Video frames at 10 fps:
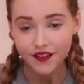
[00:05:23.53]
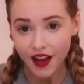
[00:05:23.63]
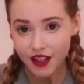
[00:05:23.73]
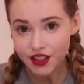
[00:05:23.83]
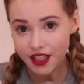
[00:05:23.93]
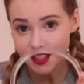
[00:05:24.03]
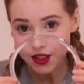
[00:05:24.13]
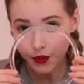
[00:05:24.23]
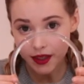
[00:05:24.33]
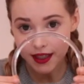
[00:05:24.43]
Final
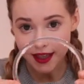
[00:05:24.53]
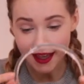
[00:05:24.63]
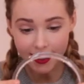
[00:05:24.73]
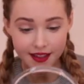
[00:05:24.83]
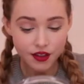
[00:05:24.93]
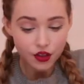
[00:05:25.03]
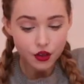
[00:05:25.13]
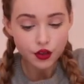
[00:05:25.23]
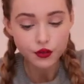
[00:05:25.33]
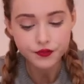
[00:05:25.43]
touches, we need a
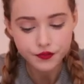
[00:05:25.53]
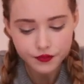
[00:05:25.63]
handle.